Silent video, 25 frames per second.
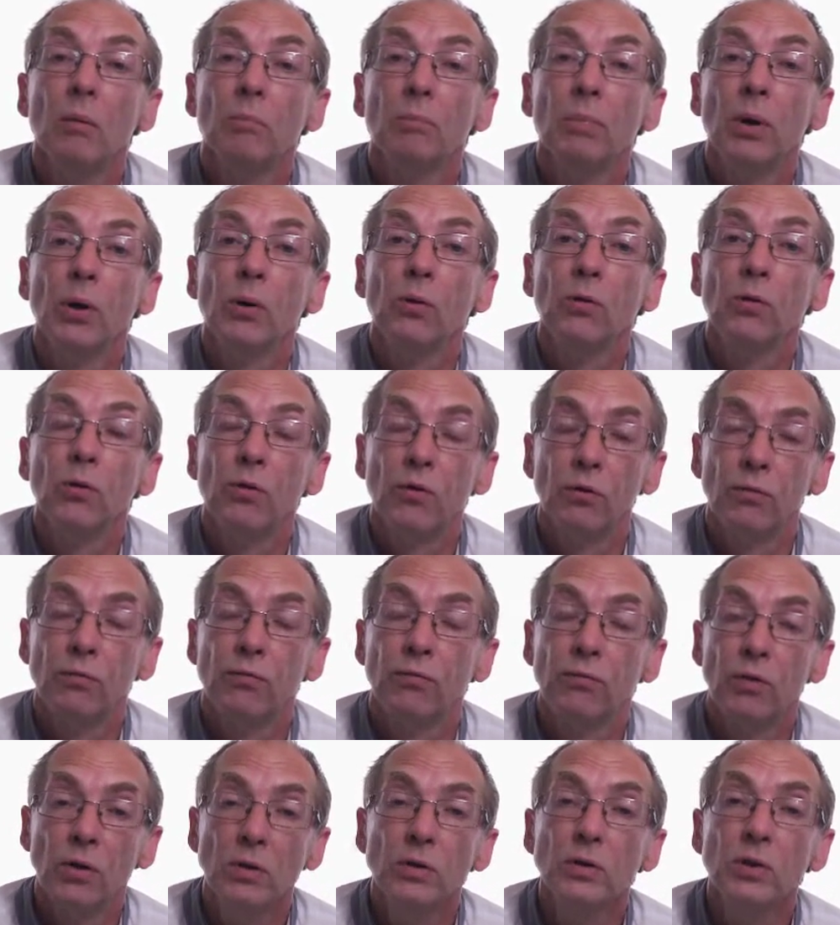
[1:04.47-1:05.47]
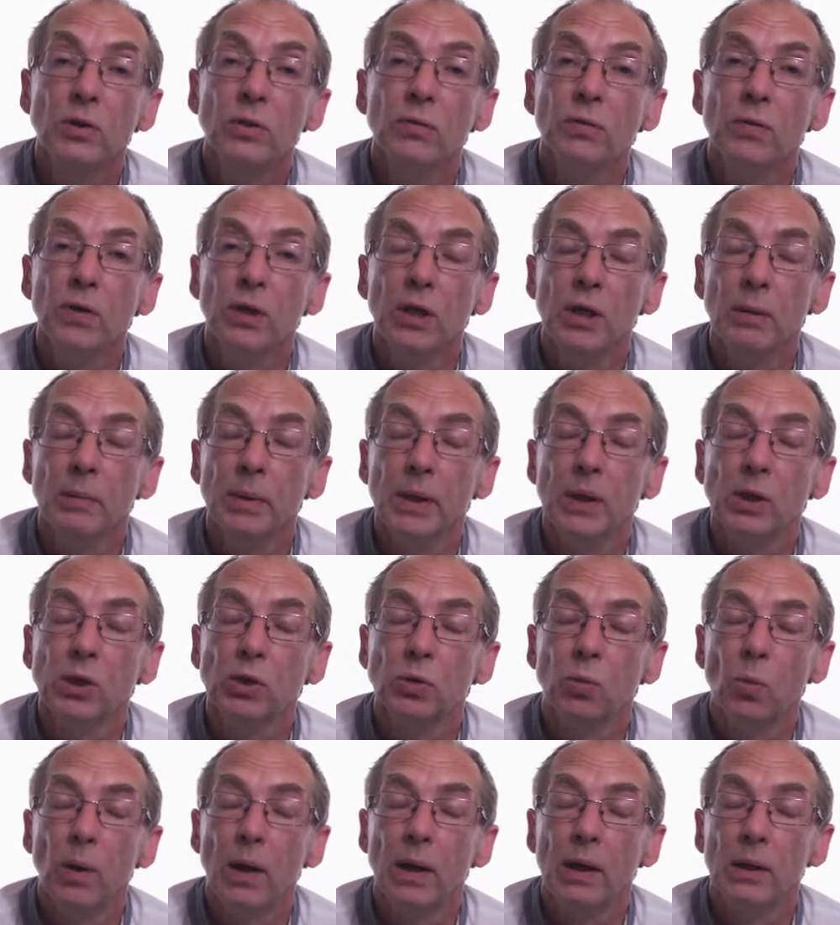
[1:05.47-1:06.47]
both at the front of the
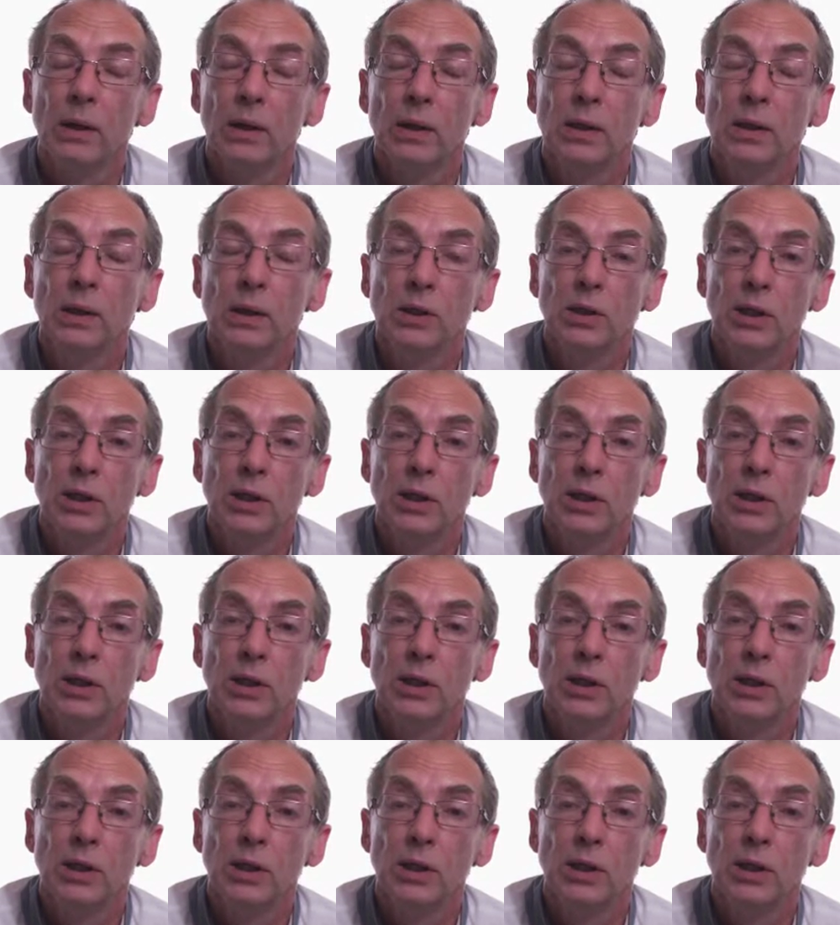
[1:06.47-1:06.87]
image where the